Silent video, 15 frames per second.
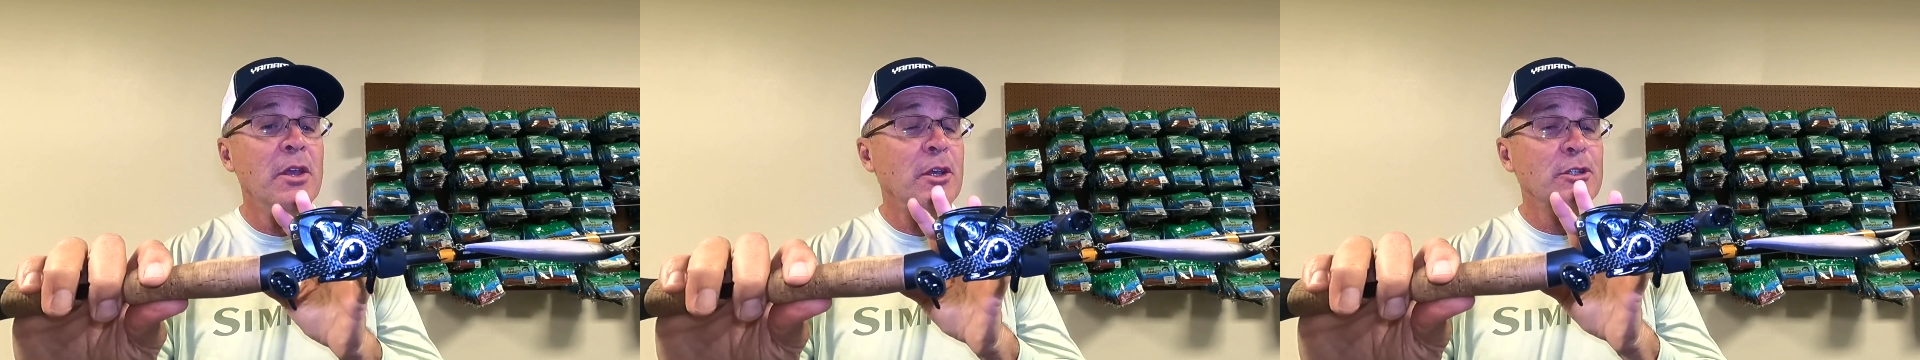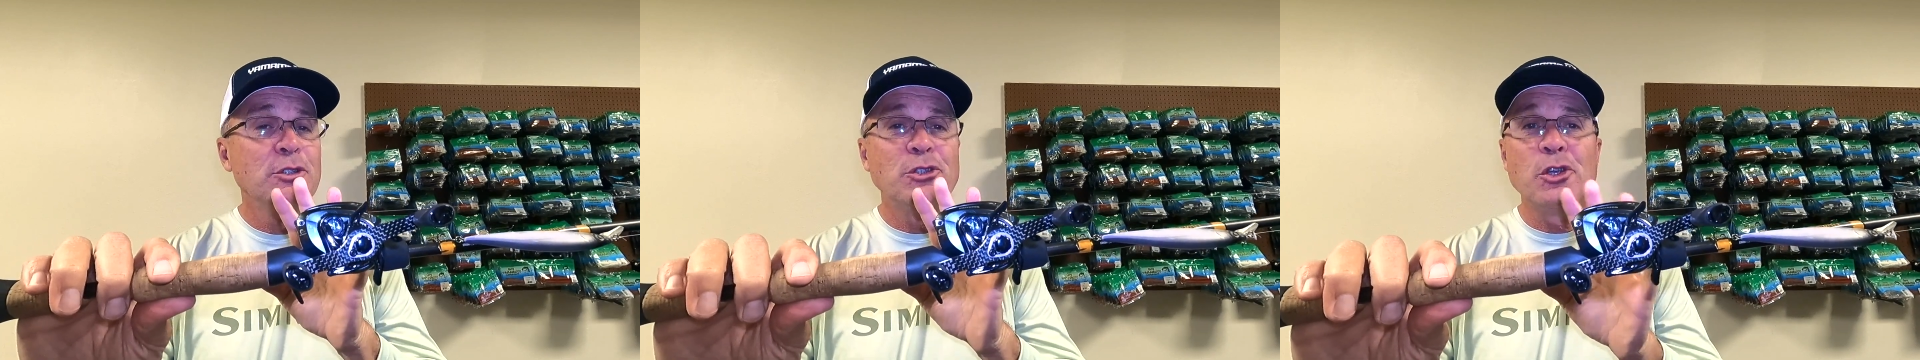
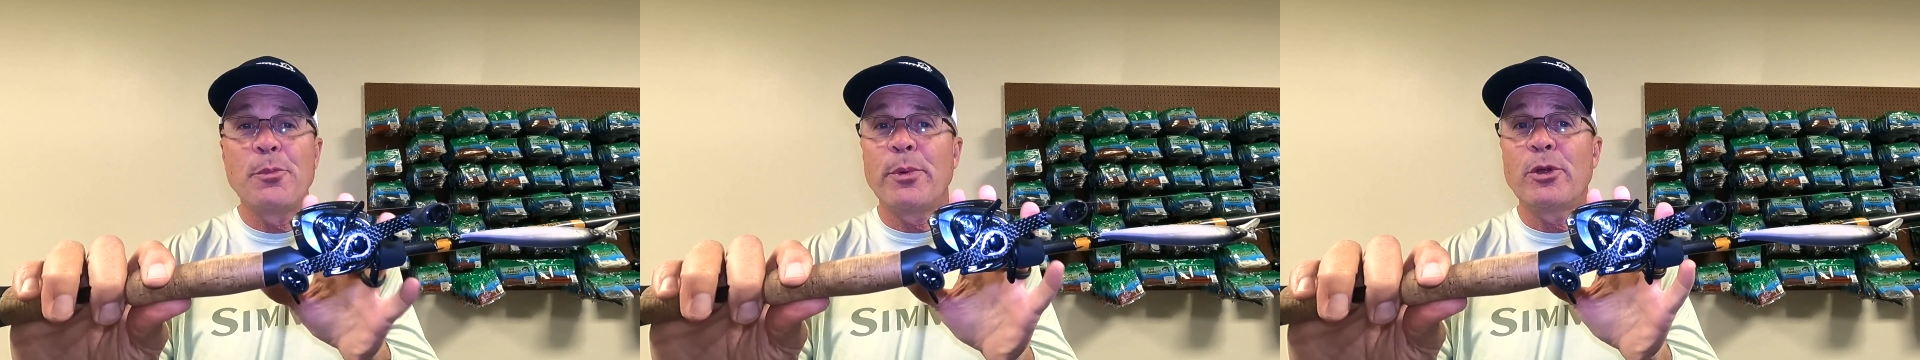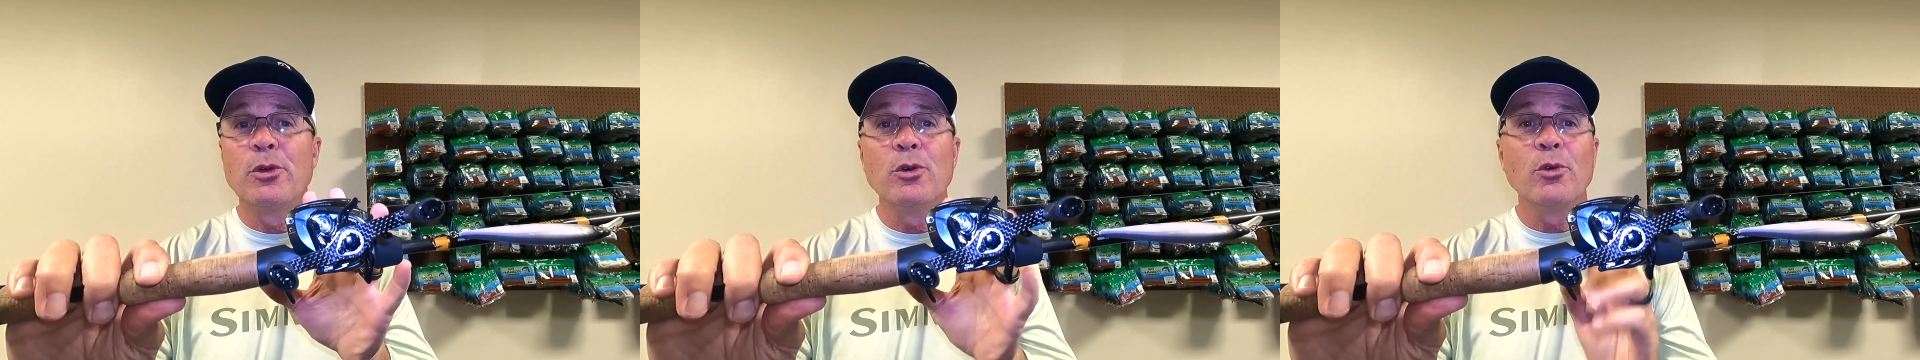
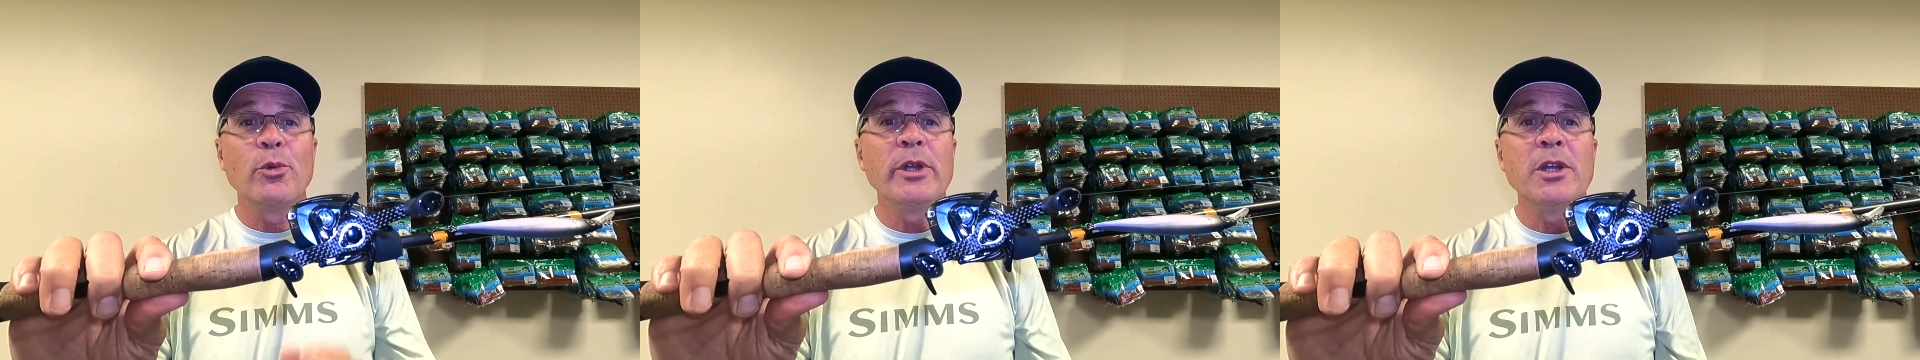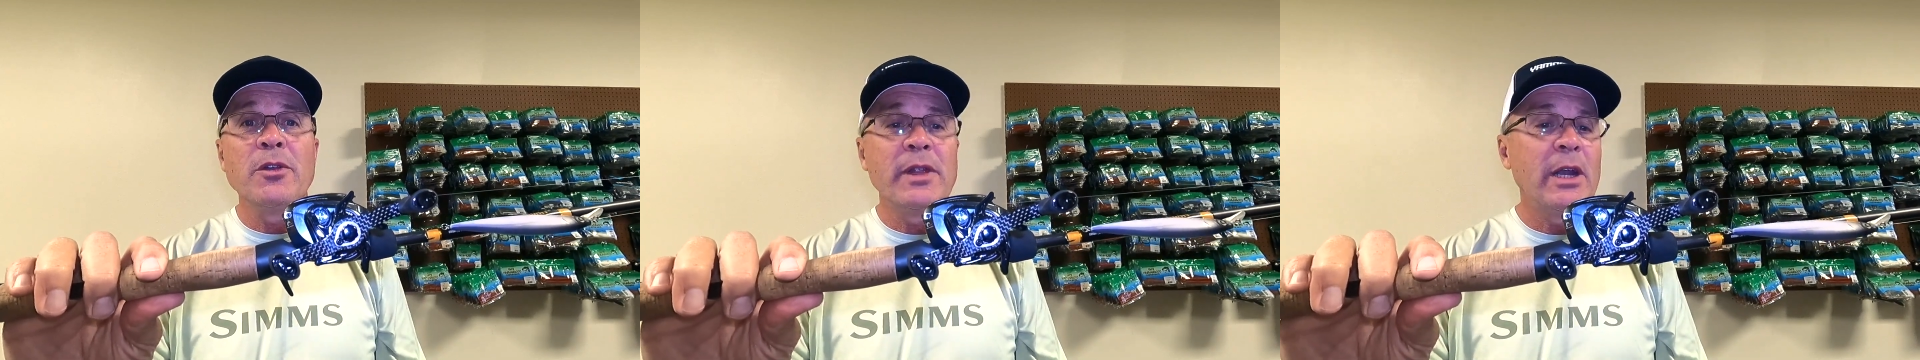Super cool
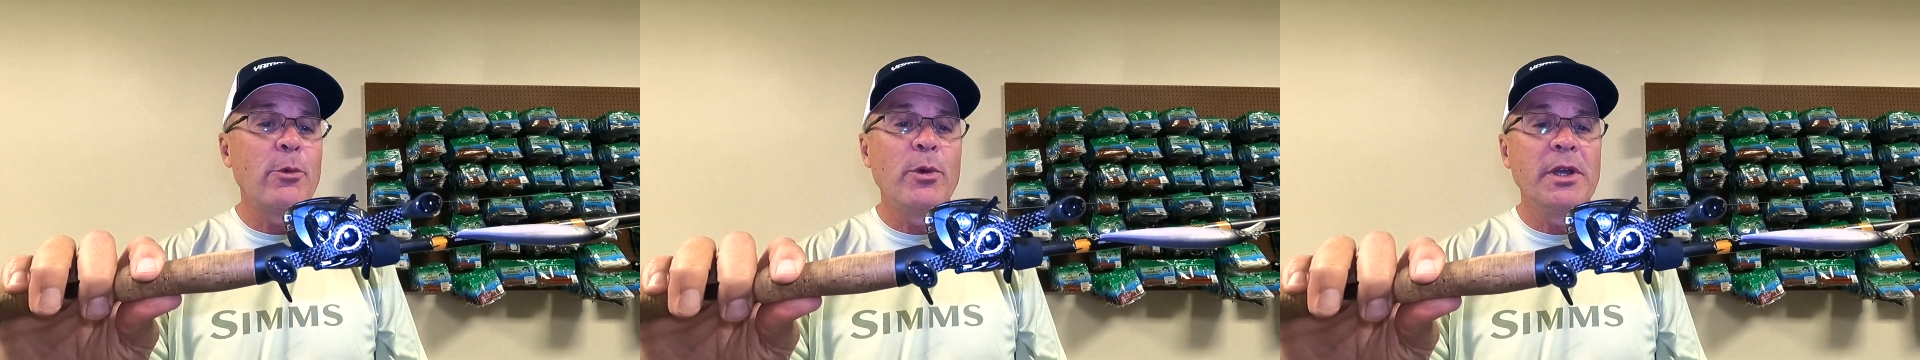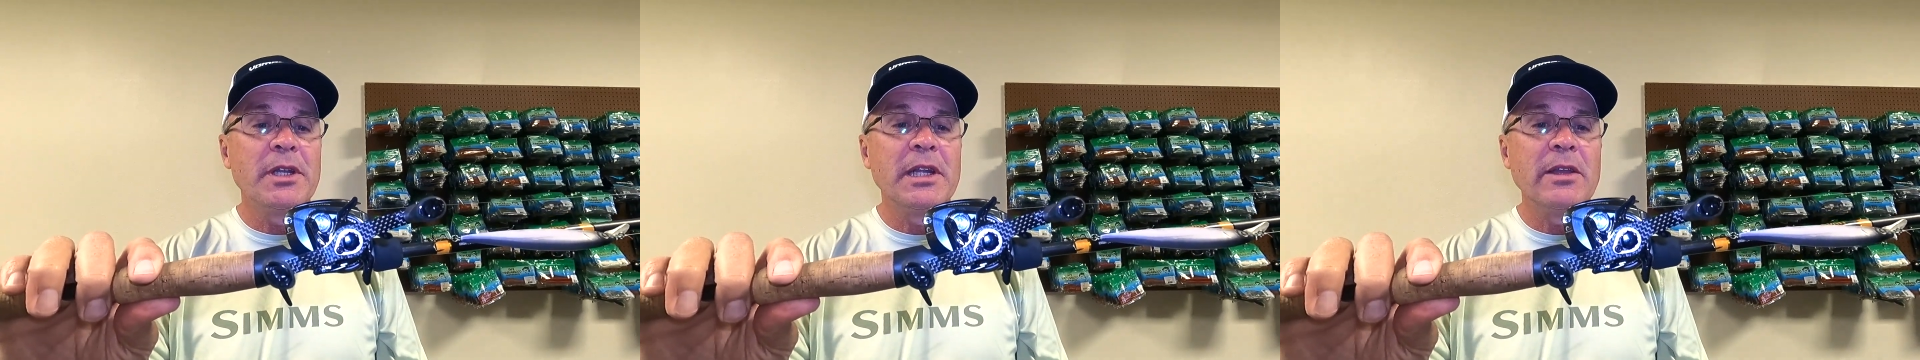reel that I
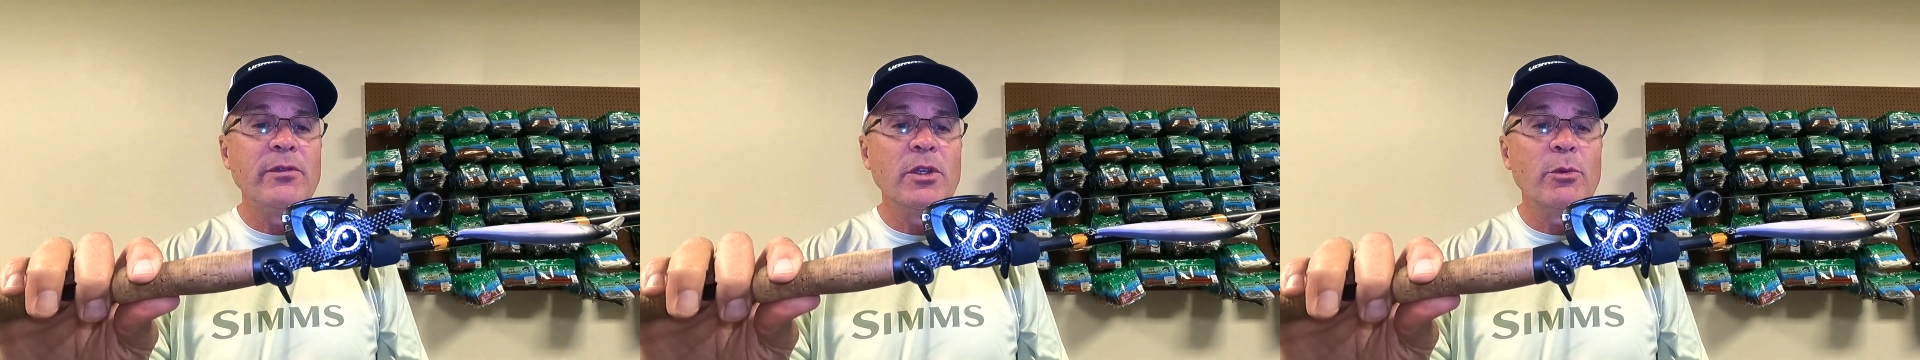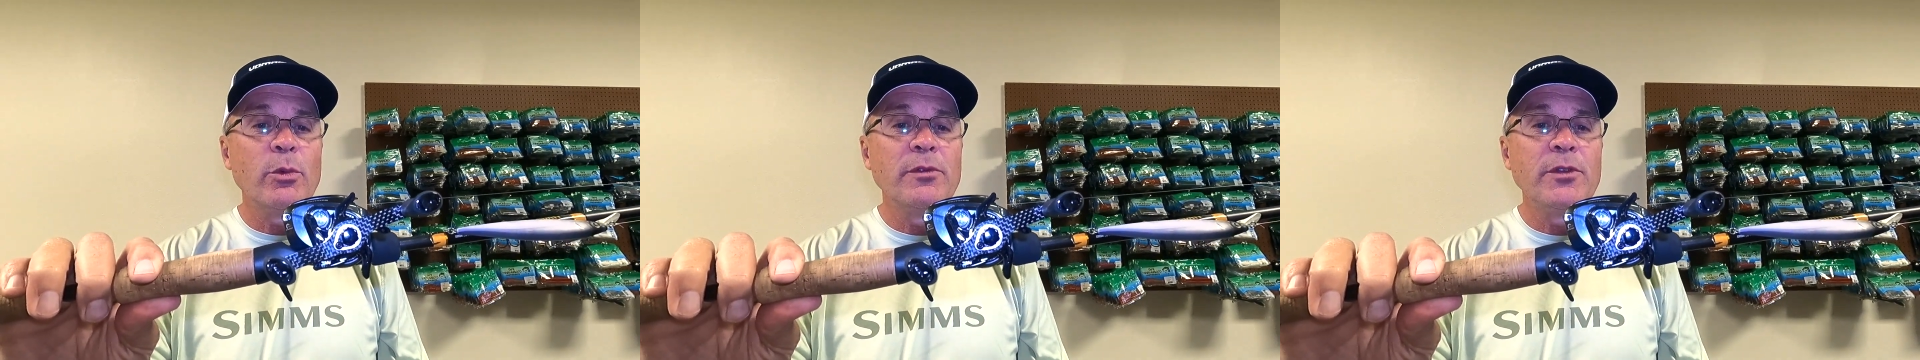wanted to give
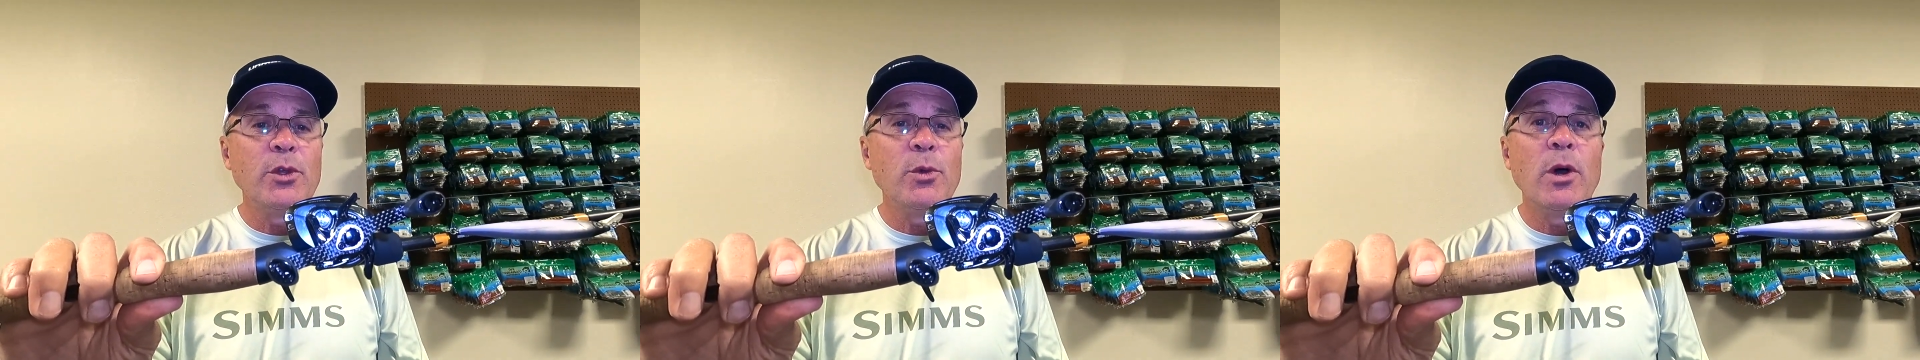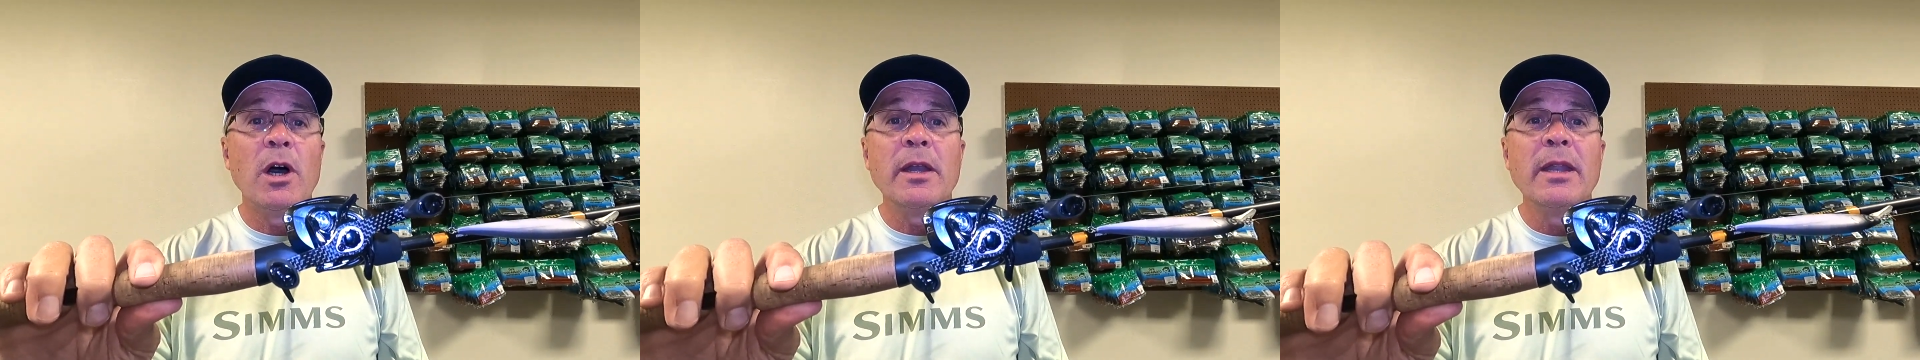you a
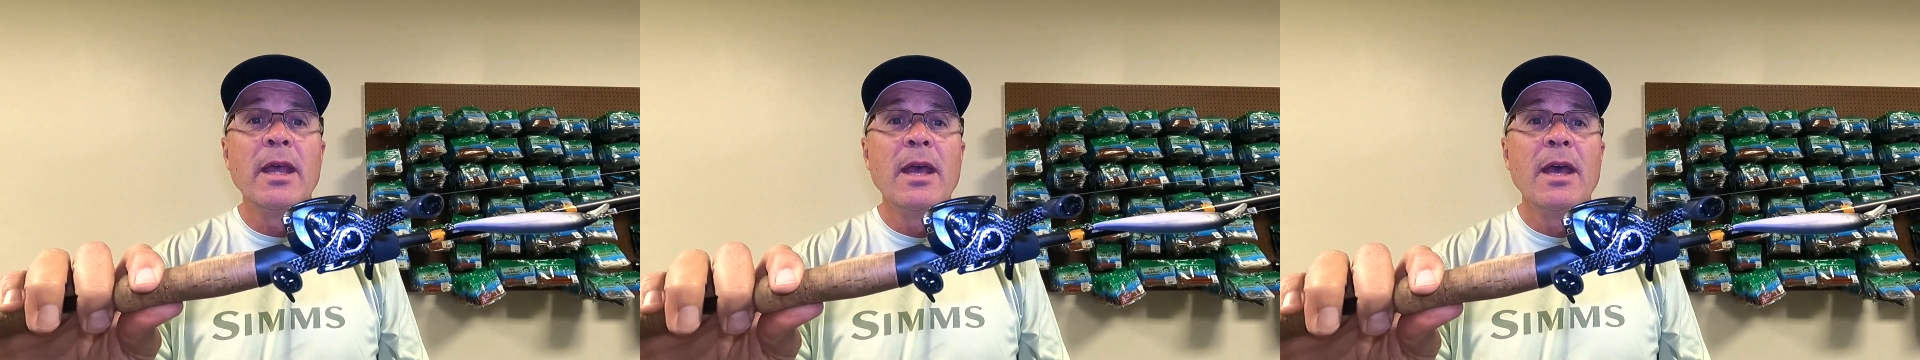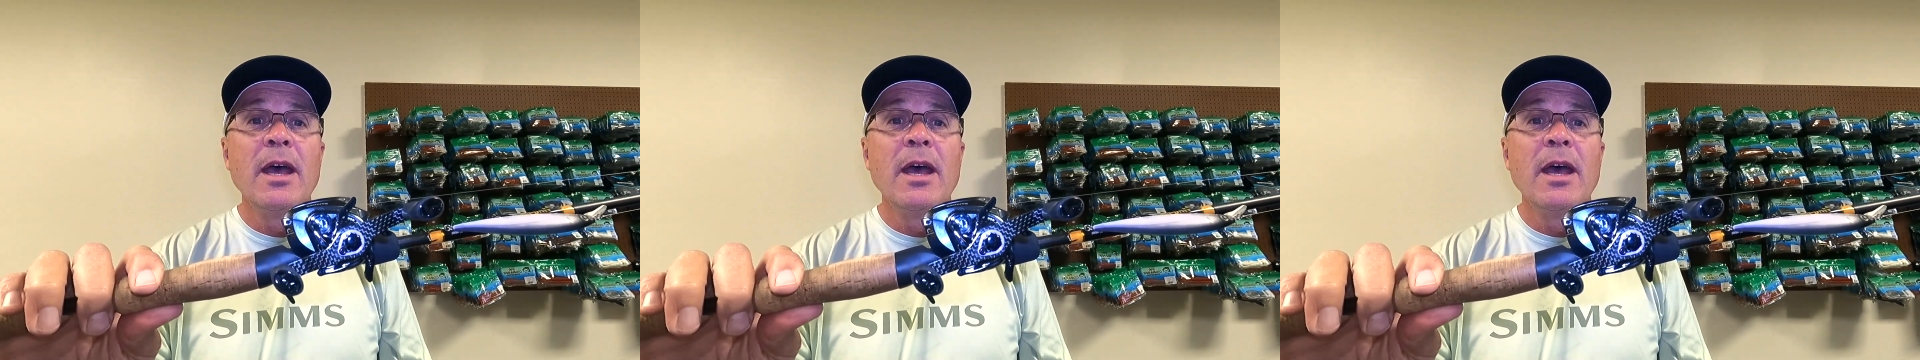review on.